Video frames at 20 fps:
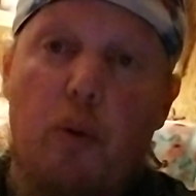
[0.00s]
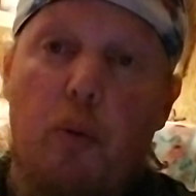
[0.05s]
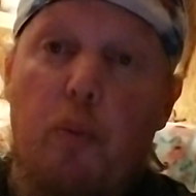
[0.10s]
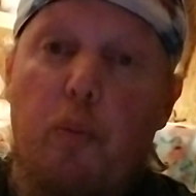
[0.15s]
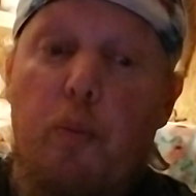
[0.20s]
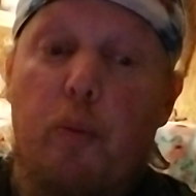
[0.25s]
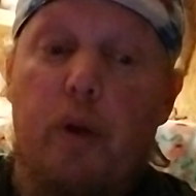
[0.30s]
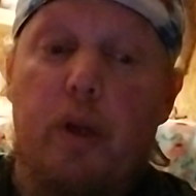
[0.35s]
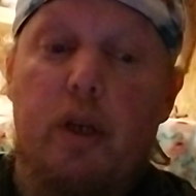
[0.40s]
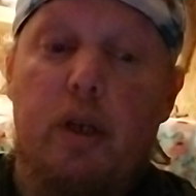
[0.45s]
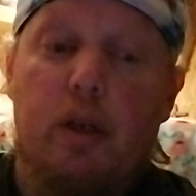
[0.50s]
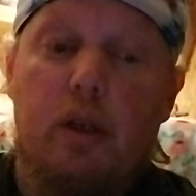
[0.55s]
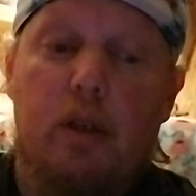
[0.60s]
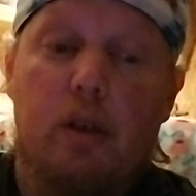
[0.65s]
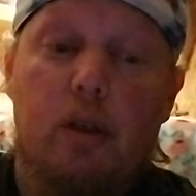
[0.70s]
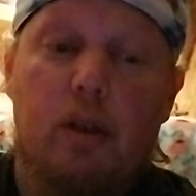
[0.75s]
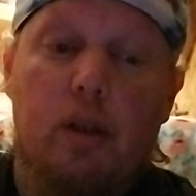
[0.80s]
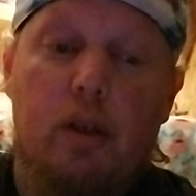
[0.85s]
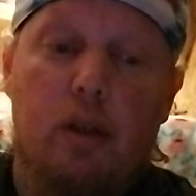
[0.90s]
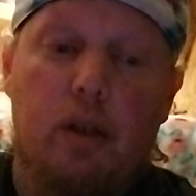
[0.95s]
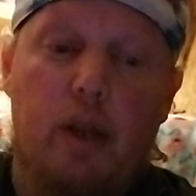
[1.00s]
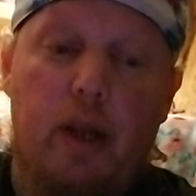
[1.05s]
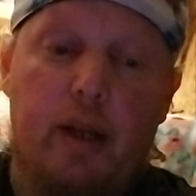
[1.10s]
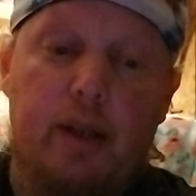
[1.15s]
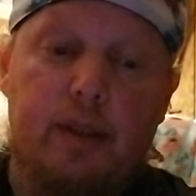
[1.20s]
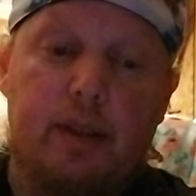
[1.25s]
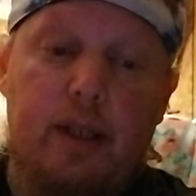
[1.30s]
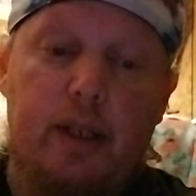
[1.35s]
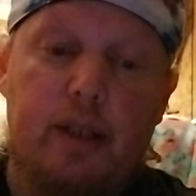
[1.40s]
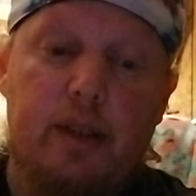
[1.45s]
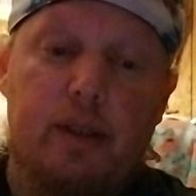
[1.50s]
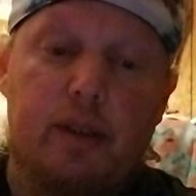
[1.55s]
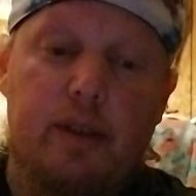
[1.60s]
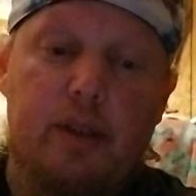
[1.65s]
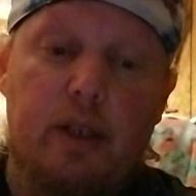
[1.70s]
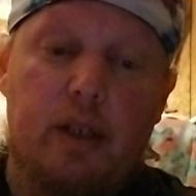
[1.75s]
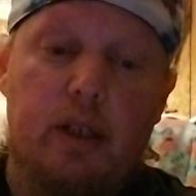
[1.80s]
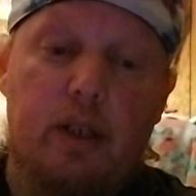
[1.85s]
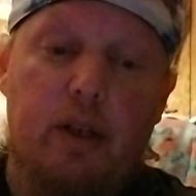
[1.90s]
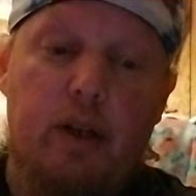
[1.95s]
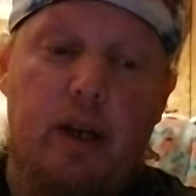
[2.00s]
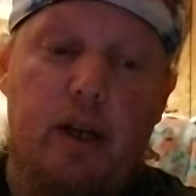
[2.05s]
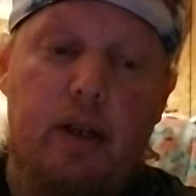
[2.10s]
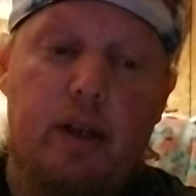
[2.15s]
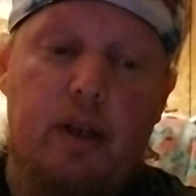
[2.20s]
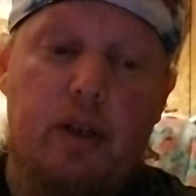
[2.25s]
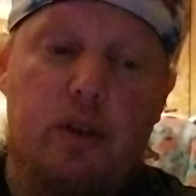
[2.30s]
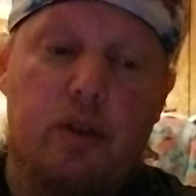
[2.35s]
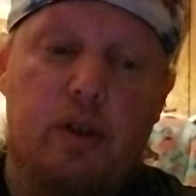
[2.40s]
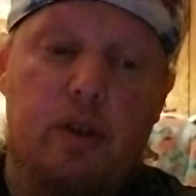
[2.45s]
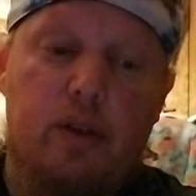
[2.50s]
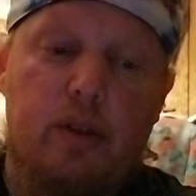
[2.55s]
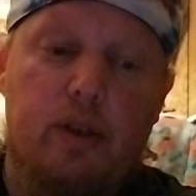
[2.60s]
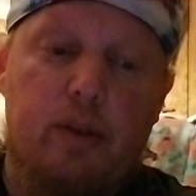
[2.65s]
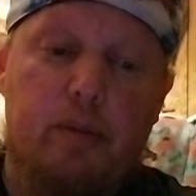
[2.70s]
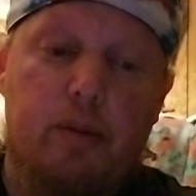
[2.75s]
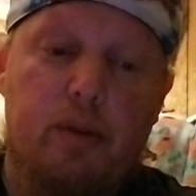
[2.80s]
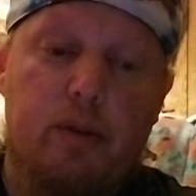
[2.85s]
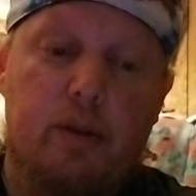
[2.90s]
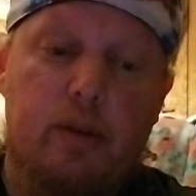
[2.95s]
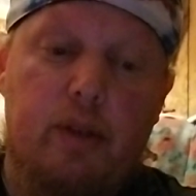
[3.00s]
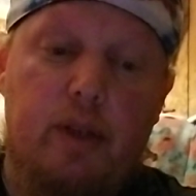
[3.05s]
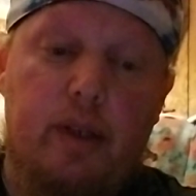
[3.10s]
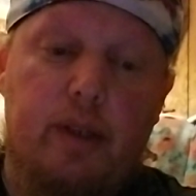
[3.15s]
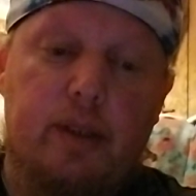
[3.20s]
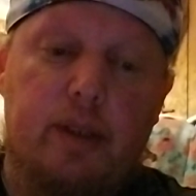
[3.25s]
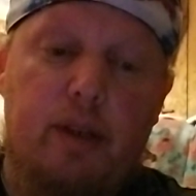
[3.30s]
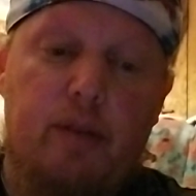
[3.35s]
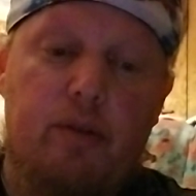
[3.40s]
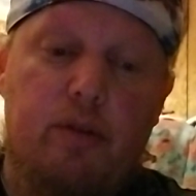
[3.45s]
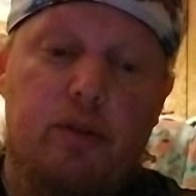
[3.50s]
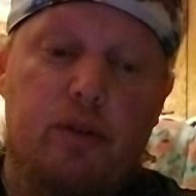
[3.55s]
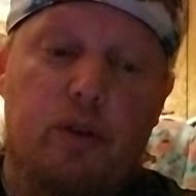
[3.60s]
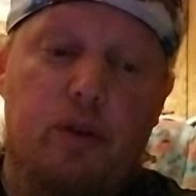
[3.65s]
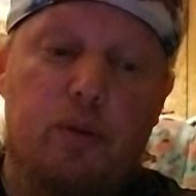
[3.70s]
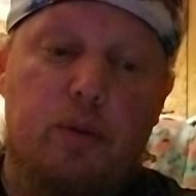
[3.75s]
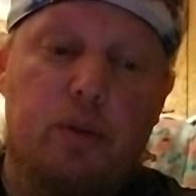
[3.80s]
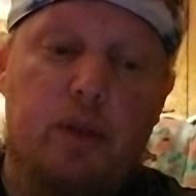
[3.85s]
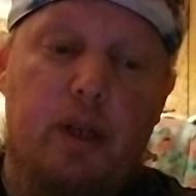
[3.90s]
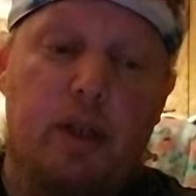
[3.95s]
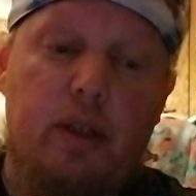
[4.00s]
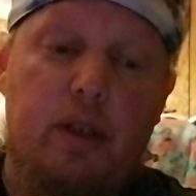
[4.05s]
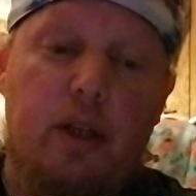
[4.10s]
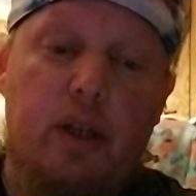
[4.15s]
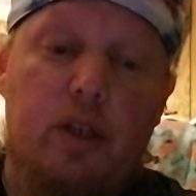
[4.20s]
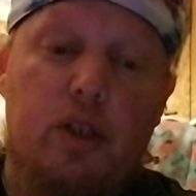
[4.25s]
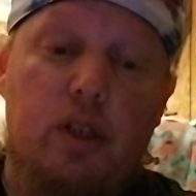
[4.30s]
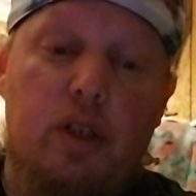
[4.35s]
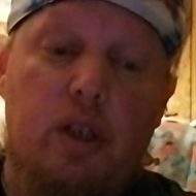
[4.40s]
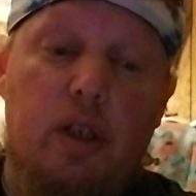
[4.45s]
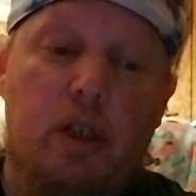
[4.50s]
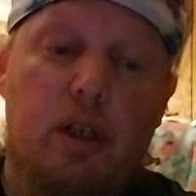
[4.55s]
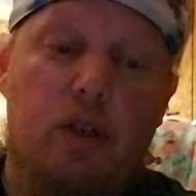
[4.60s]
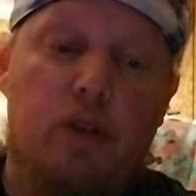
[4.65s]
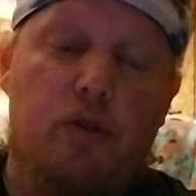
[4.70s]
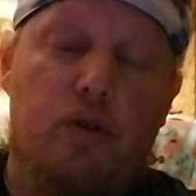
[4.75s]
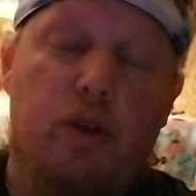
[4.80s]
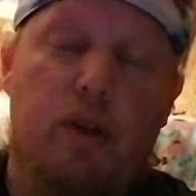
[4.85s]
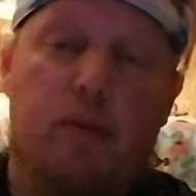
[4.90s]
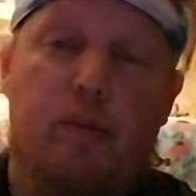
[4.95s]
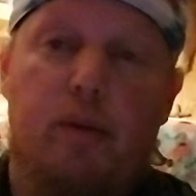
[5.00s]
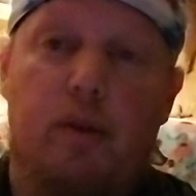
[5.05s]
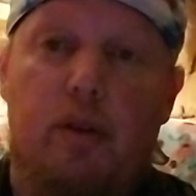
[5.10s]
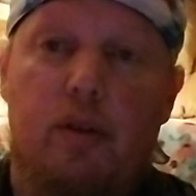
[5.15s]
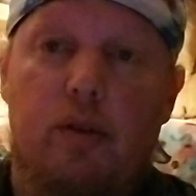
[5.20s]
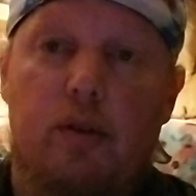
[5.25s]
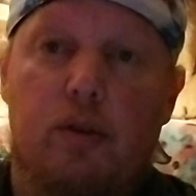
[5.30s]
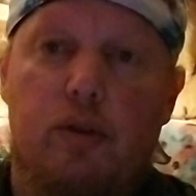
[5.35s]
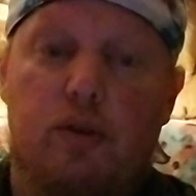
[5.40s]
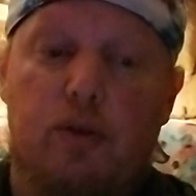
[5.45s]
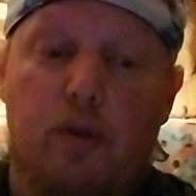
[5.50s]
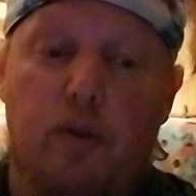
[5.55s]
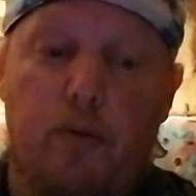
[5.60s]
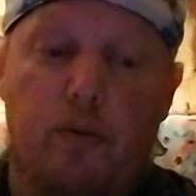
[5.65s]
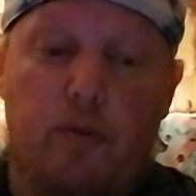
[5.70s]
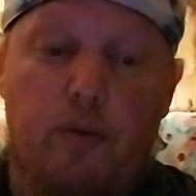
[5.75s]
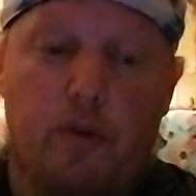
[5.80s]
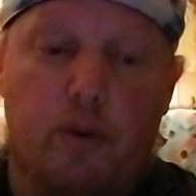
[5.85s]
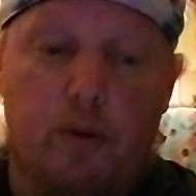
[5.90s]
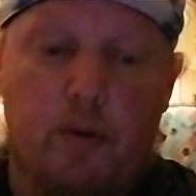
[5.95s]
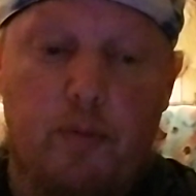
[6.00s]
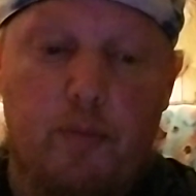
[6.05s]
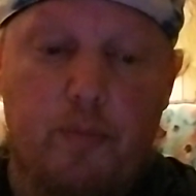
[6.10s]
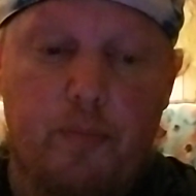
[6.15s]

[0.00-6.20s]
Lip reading: When anxiety is a secondary ADHD symptoms, the anxiety resolves with ADHD treatment, and so forth.